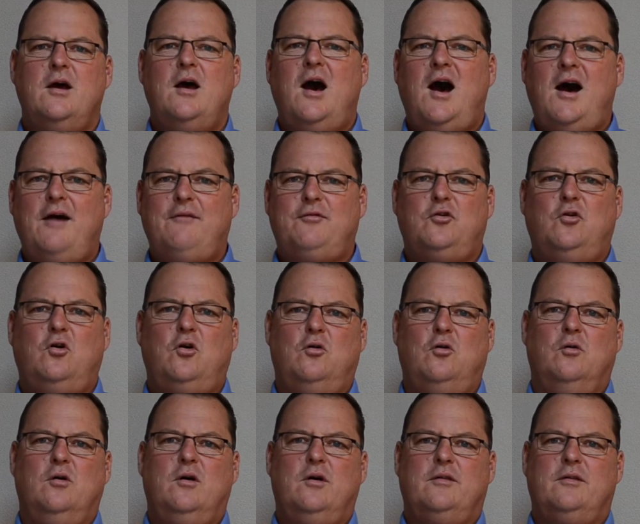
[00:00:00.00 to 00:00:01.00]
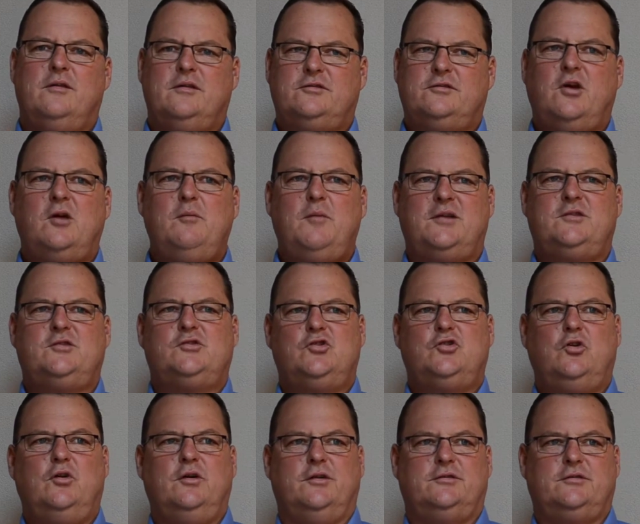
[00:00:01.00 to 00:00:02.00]
After all, there's so much
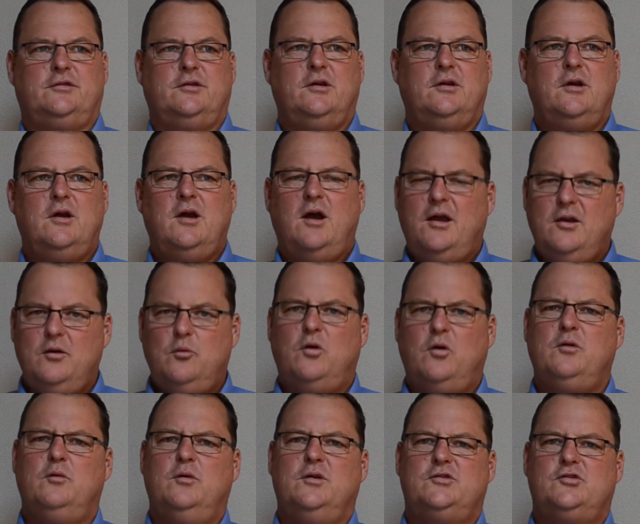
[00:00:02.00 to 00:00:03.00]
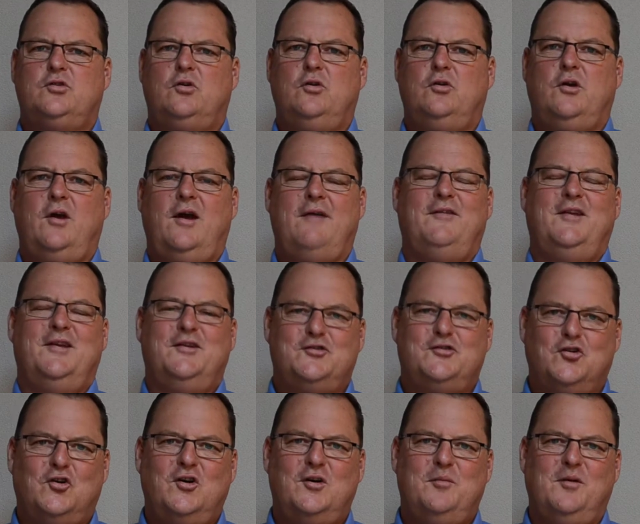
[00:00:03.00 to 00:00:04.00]
choice and you want to ensure you have an
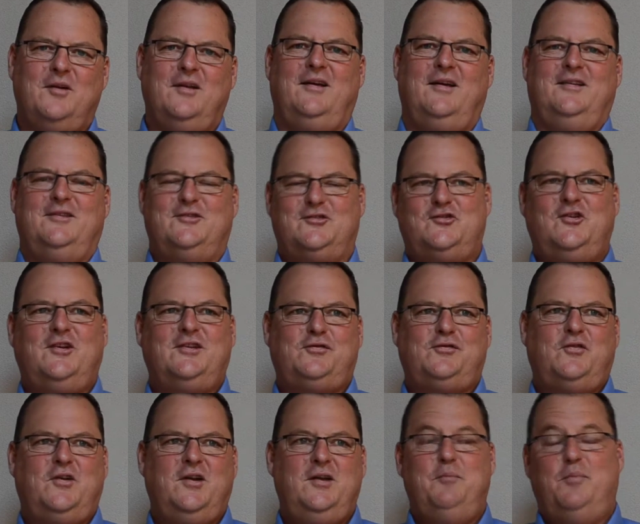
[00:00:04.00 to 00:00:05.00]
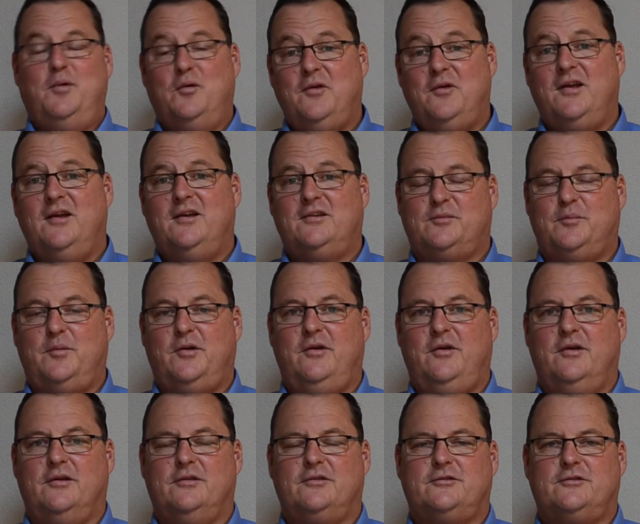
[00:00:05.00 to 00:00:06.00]
enjoyable and stress-free building
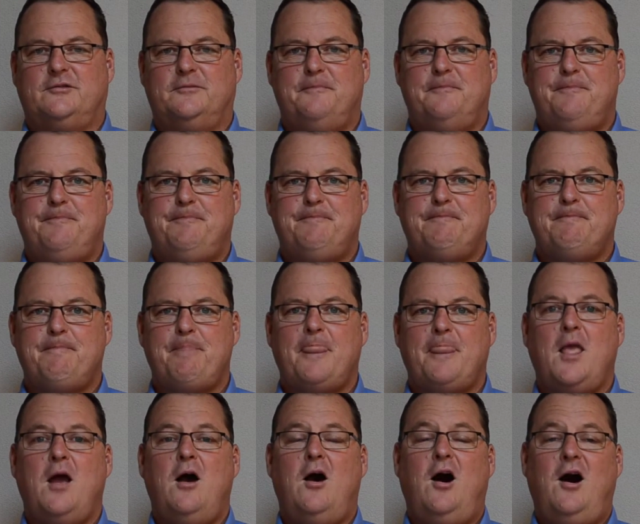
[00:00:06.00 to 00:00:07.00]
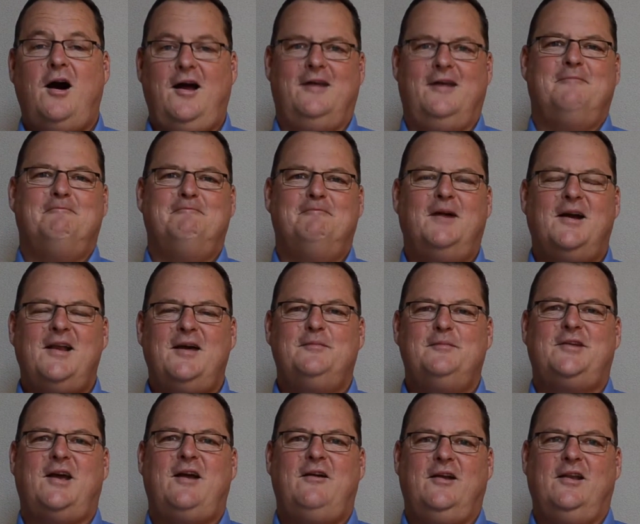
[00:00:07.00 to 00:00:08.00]
experience. Hi, my
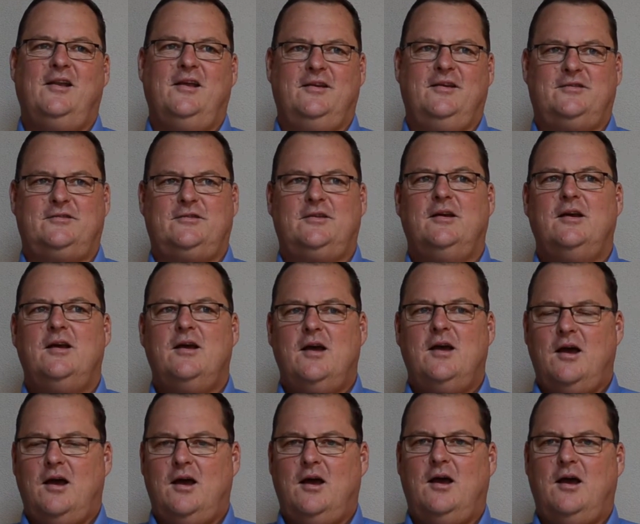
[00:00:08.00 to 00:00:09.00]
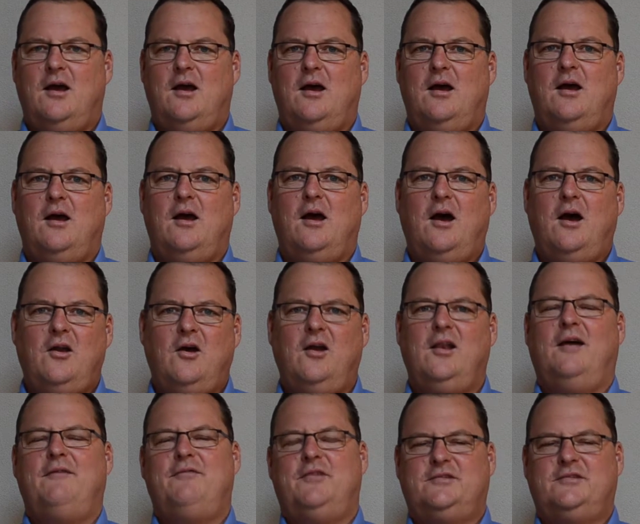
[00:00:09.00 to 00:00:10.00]
name's Harry Leese and I
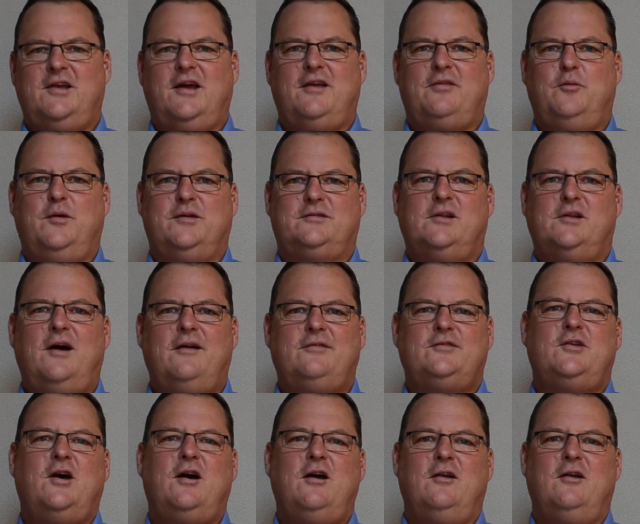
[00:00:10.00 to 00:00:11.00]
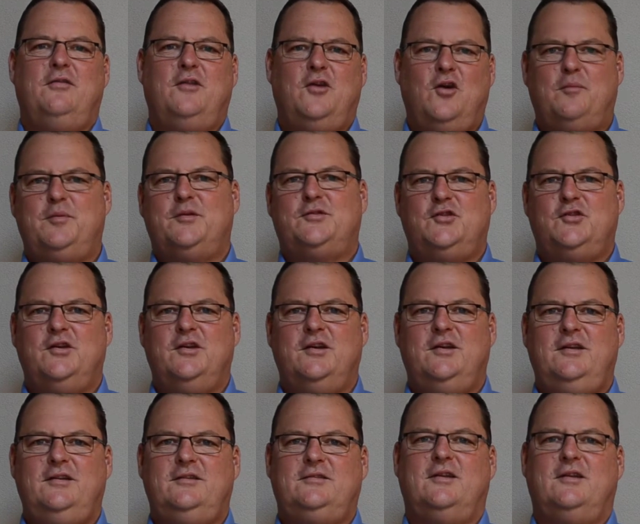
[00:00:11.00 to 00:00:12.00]
love the Southwest lifestyle and the
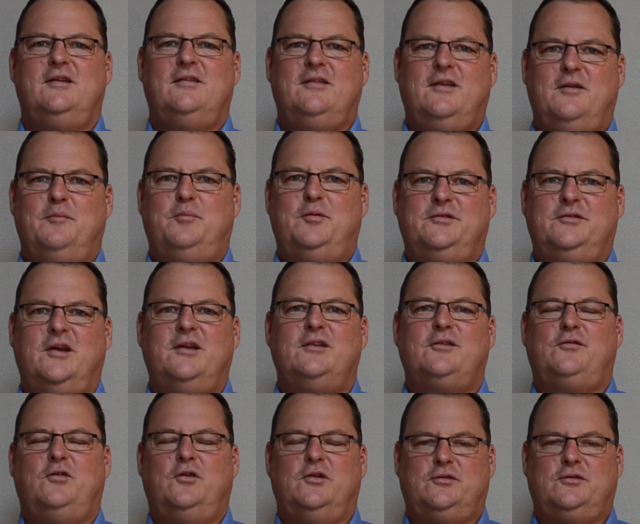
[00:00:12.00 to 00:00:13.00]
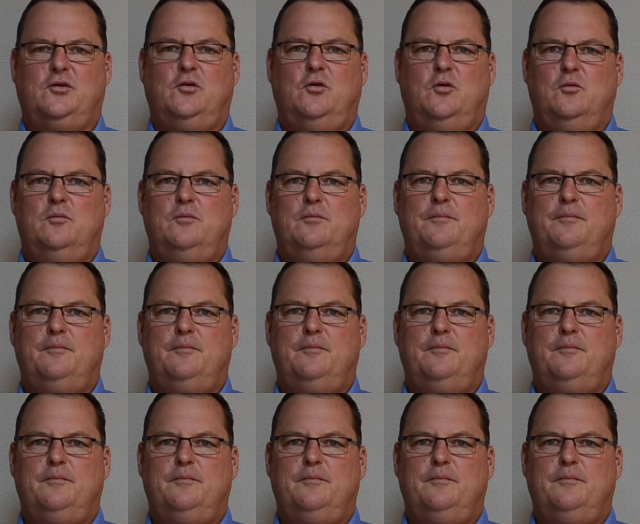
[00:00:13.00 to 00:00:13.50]
opportunities that it presents for us all.